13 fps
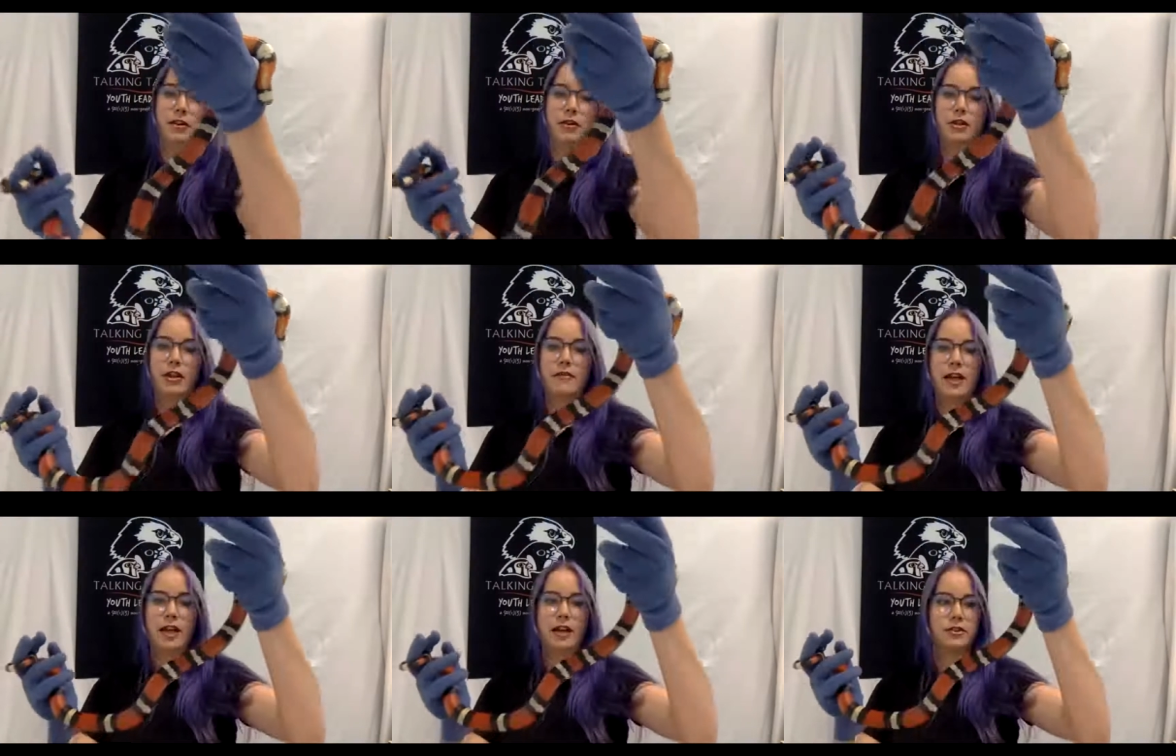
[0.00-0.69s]
you know, they don't
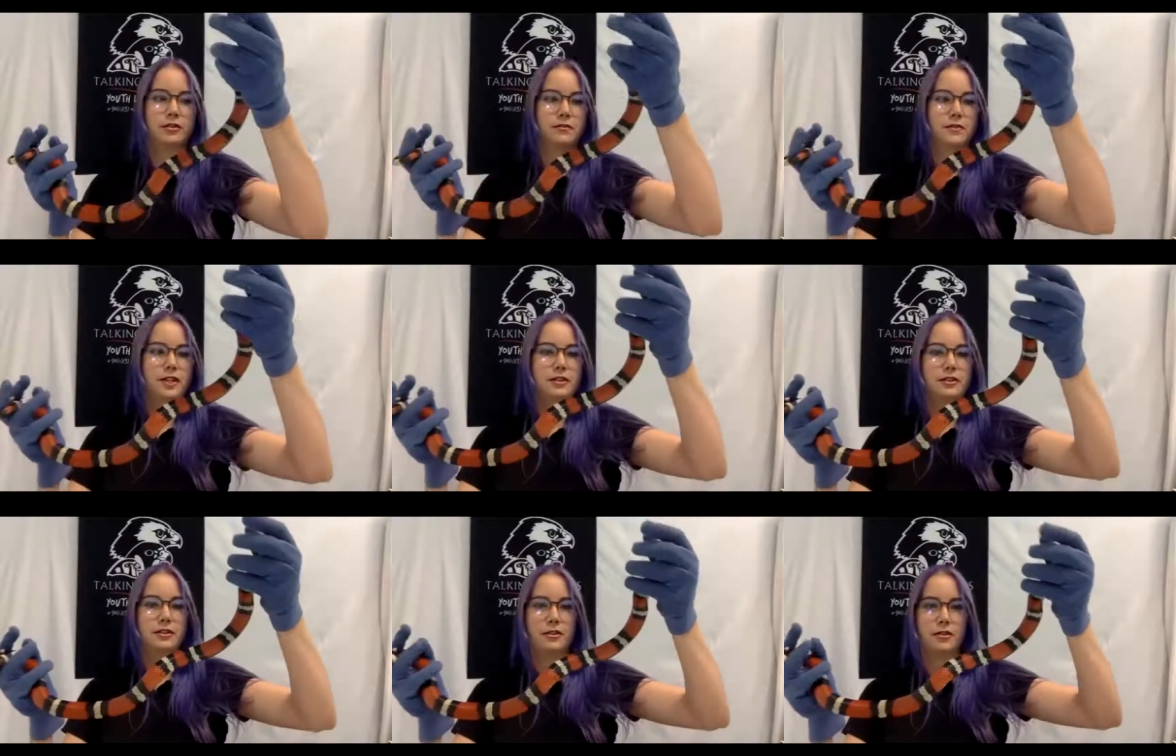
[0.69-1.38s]
have hands or
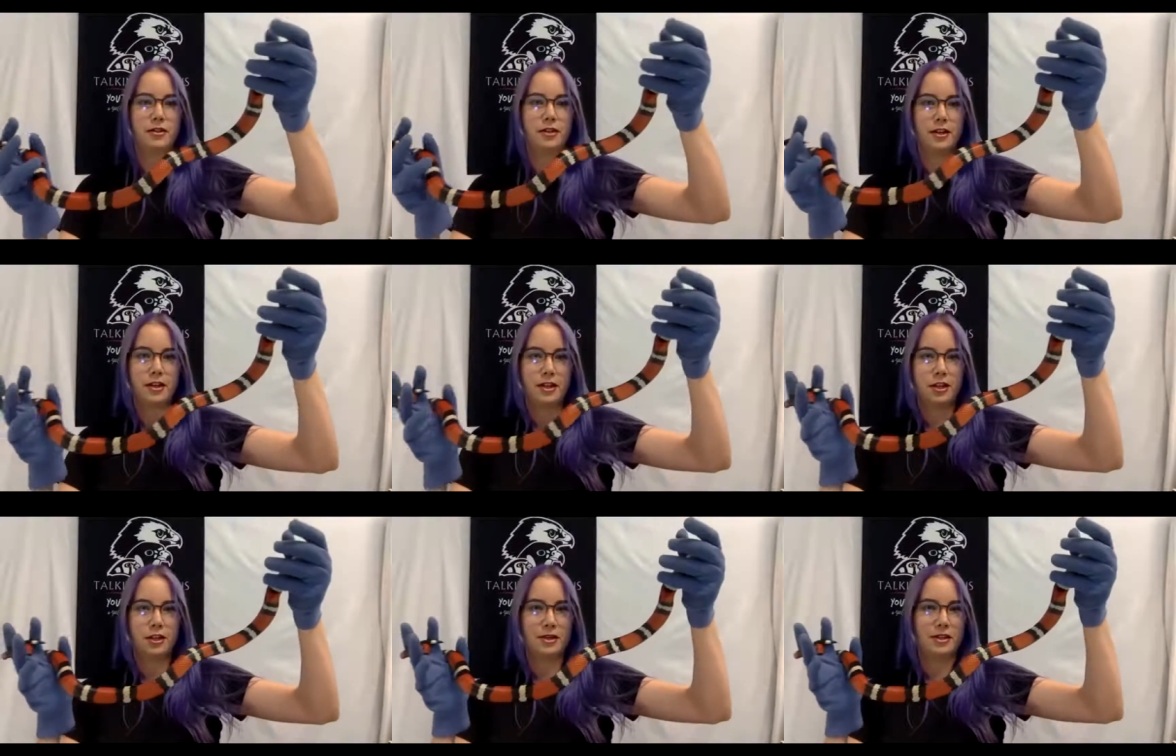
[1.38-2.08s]
feet. So
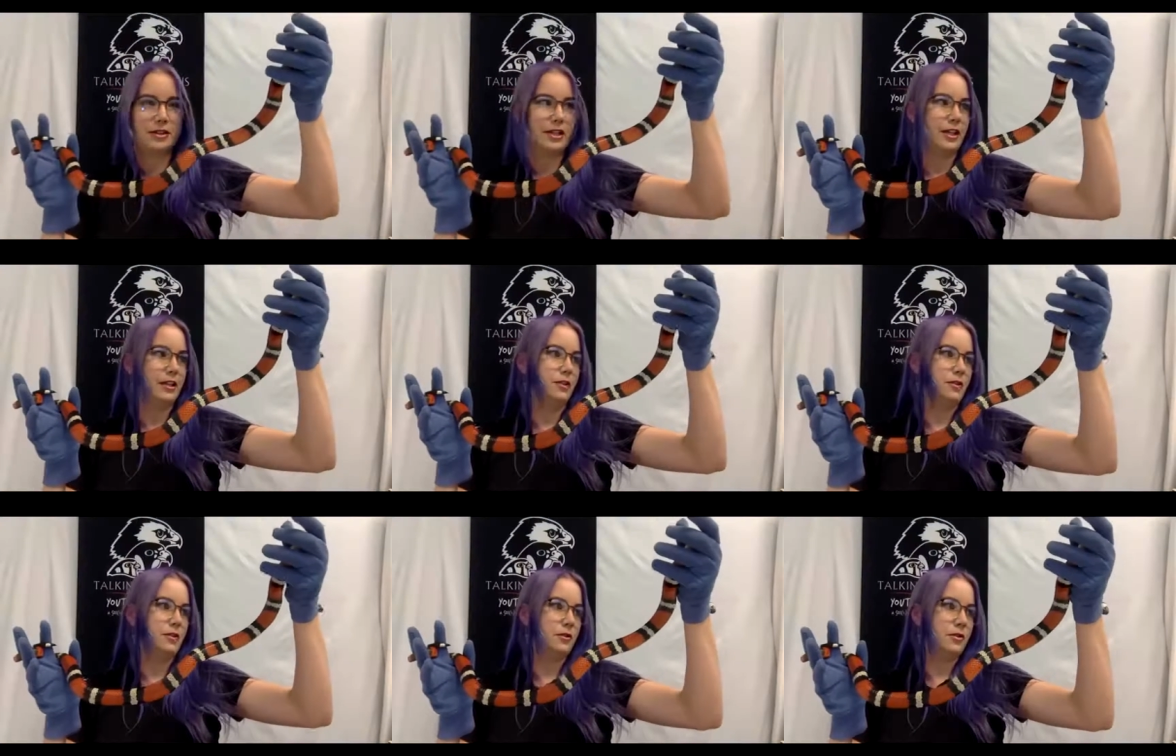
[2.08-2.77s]
the best they can
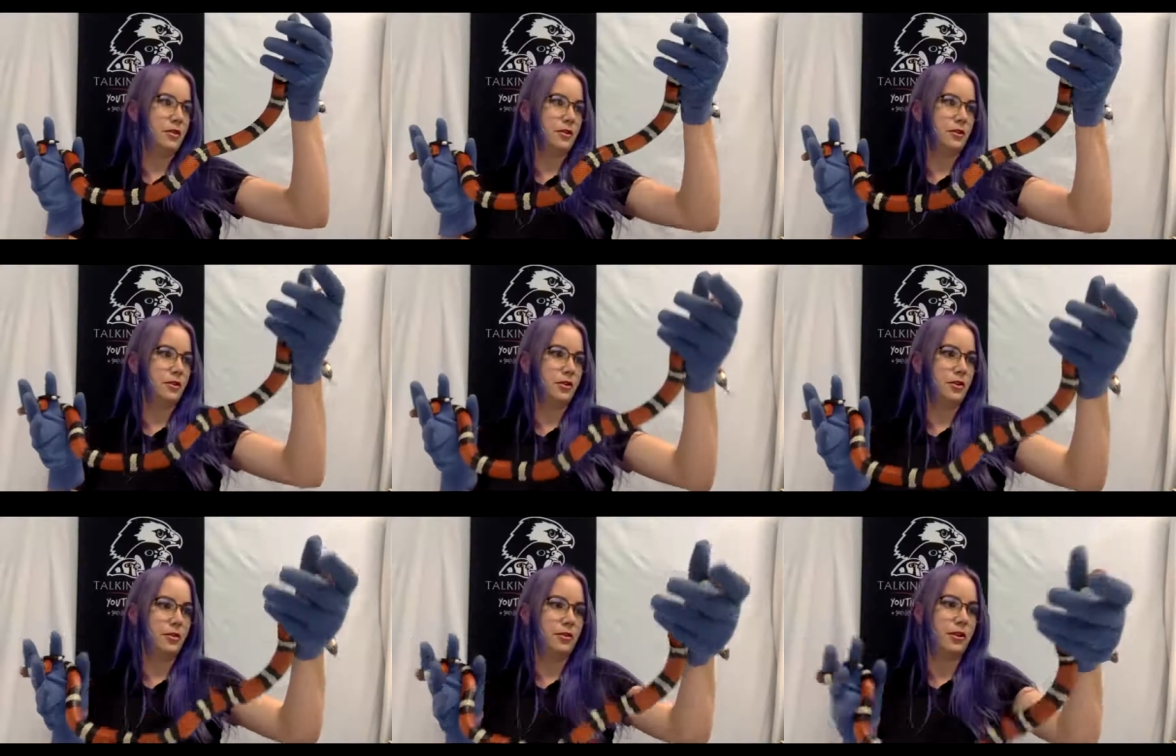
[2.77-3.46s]
do is
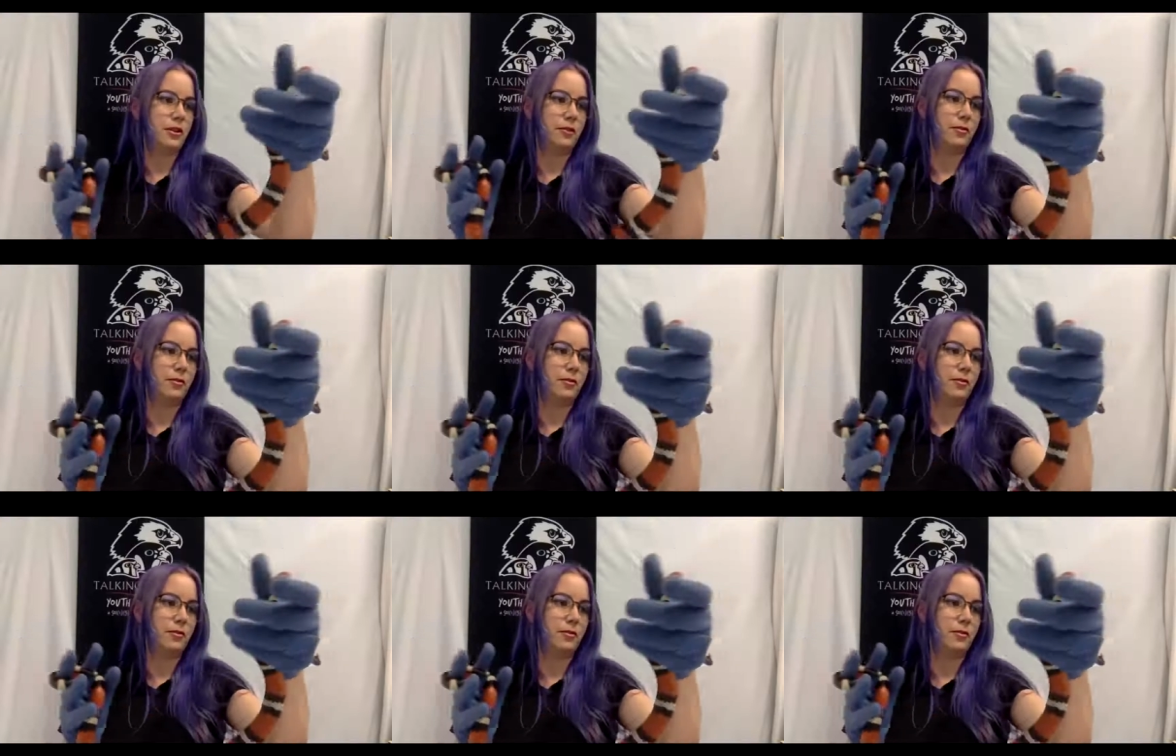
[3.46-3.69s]
curl